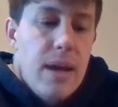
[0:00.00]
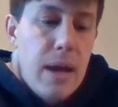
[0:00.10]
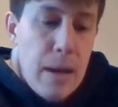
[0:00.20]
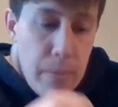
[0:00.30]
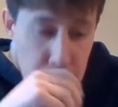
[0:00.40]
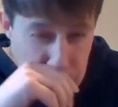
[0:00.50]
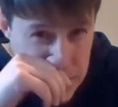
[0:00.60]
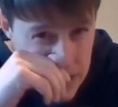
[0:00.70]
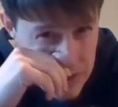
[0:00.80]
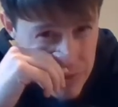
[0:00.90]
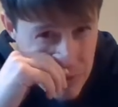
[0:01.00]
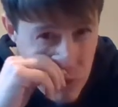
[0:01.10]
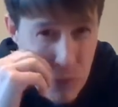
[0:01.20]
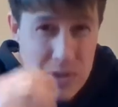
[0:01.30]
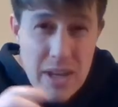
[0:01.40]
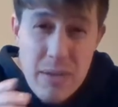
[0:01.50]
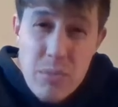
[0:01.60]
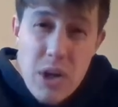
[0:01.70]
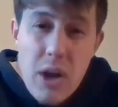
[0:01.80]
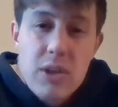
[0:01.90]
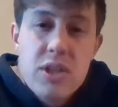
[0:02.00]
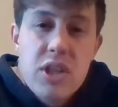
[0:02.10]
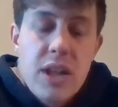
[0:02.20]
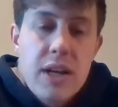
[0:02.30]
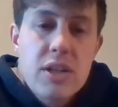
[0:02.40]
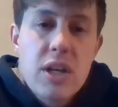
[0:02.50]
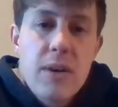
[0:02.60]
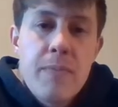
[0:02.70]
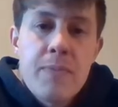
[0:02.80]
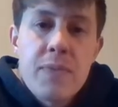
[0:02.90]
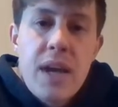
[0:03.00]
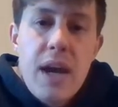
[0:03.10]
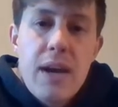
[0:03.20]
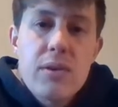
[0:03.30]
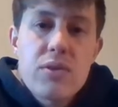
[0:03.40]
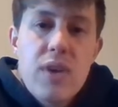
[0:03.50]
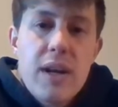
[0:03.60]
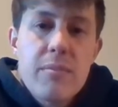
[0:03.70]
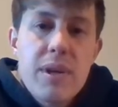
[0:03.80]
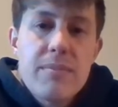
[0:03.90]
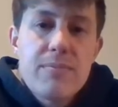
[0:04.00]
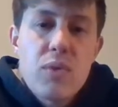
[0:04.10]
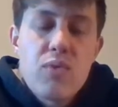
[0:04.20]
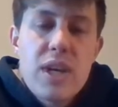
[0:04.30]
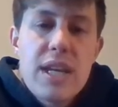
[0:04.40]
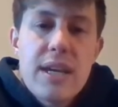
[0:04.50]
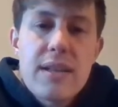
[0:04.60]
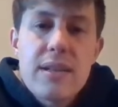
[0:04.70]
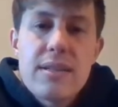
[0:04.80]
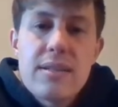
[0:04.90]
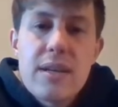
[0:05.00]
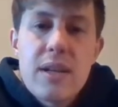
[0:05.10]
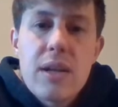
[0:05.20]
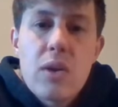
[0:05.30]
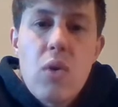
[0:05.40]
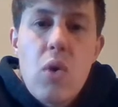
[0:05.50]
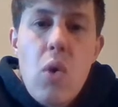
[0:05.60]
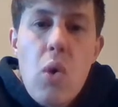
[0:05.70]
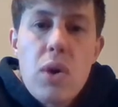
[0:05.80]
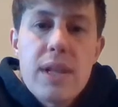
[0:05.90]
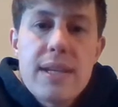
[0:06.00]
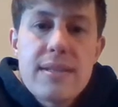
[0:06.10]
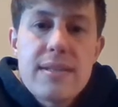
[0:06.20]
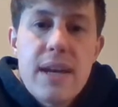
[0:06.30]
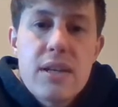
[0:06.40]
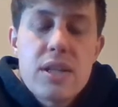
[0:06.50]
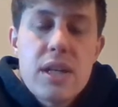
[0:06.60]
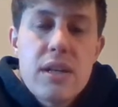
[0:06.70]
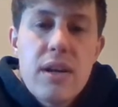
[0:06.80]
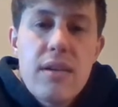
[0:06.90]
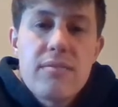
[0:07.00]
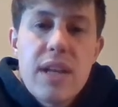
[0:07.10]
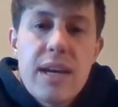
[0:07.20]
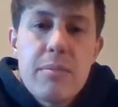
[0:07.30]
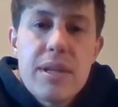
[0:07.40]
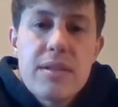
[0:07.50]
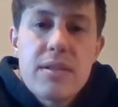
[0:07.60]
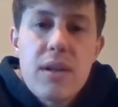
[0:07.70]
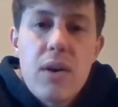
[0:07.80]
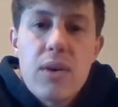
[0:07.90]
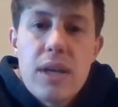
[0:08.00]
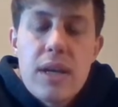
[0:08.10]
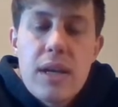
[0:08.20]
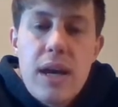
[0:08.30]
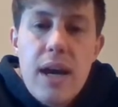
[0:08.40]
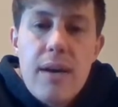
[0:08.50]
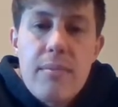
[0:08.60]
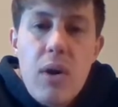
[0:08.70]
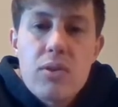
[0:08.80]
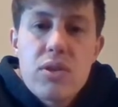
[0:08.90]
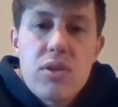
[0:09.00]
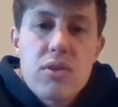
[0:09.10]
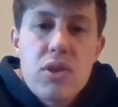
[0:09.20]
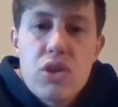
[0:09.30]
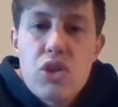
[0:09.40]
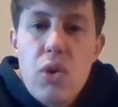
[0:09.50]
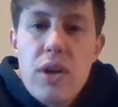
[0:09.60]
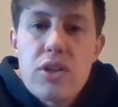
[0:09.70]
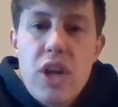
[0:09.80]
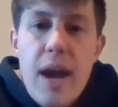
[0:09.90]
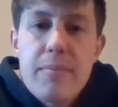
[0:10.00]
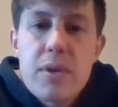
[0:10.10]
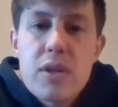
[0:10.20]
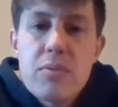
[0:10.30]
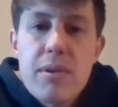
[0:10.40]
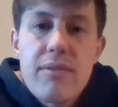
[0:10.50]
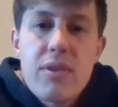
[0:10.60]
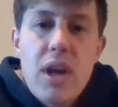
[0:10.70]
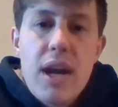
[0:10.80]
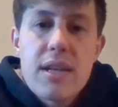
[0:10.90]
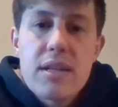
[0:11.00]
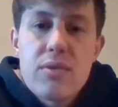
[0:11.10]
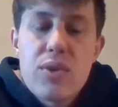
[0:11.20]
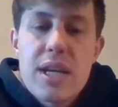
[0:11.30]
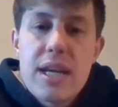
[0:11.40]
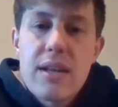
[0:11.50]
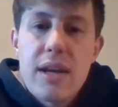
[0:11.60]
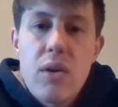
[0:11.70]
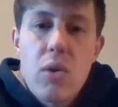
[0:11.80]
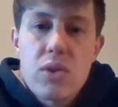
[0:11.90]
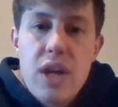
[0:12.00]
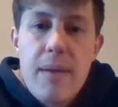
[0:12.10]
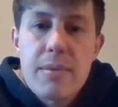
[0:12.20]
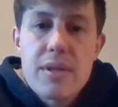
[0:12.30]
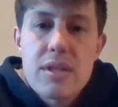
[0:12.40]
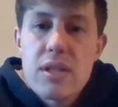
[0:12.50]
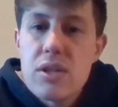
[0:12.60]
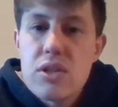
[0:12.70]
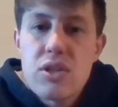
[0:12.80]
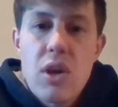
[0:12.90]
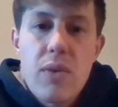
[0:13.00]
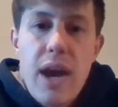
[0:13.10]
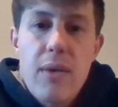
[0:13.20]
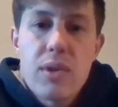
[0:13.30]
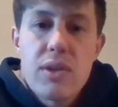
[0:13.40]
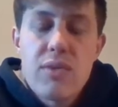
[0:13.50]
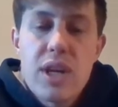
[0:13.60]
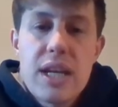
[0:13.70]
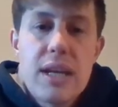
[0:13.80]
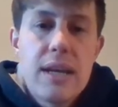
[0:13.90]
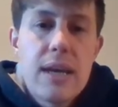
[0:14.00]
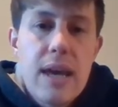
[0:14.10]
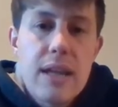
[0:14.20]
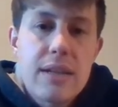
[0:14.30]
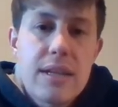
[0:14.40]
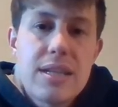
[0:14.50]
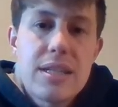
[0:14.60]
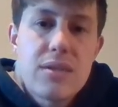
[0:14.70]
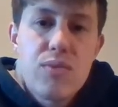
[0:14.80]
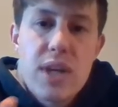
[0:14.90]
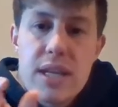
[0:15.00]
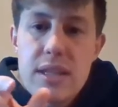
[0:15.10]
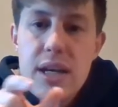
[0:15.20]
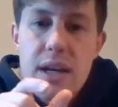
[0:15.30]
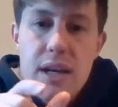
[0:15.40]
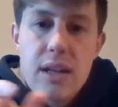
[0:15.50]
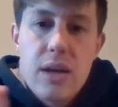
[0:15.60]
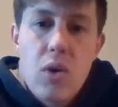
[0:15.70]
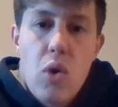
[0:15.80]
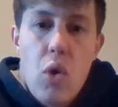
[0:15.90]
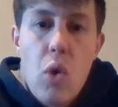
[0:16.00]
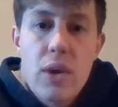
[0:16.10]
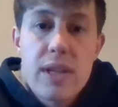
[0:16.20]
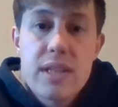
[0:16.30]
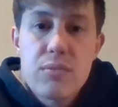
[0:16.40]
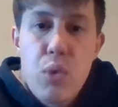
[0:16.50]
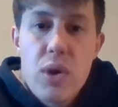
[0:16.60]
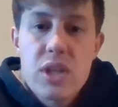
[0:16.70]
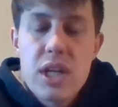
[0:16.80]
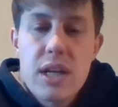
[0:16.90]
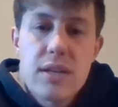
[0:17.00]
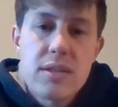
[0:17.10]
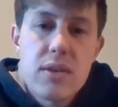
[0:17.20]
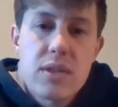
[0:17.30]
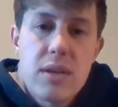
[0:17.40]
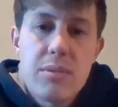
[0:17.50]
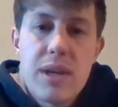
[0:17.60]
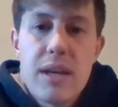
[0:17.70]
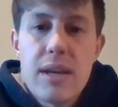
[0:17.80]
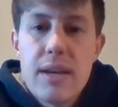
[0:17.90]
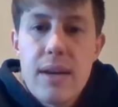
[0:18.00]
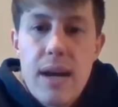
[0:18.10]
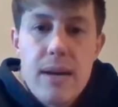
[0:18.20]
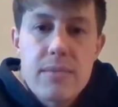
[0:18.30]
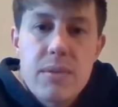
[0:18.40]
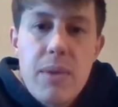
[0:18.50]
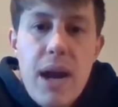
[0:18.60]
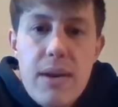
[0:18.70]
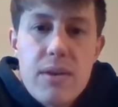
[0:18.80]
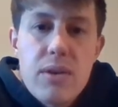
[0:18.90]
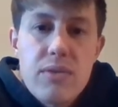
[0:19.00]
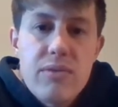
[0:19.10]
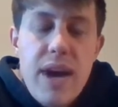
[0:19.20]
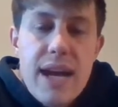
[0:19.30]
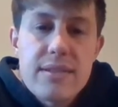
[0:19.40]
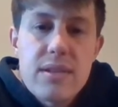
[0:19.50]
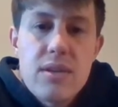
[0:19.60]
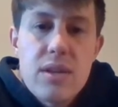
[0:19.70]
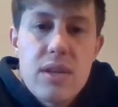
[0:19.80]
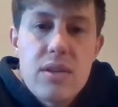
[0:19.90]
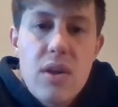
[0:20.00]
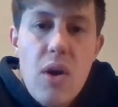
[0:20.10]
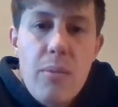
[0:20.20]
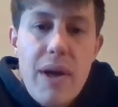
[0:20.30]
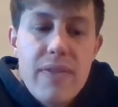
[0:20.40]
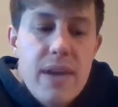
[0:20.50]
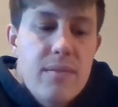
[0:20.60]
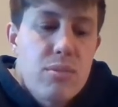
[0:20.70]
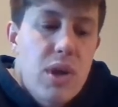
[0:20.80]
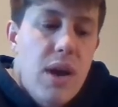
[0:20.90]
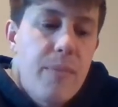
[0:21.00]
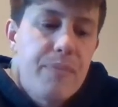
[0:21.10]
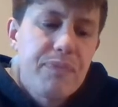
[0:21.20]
And then for the embryology lecture, I always recommend reading at least the clinical correlates section of Langman's. So also those are shorter chapters, but if you're not into reading like whole chapters and you just zone out when you read, at least read the clinical correlates portion, because those could be some higher yield facts that you need to know about the embryo.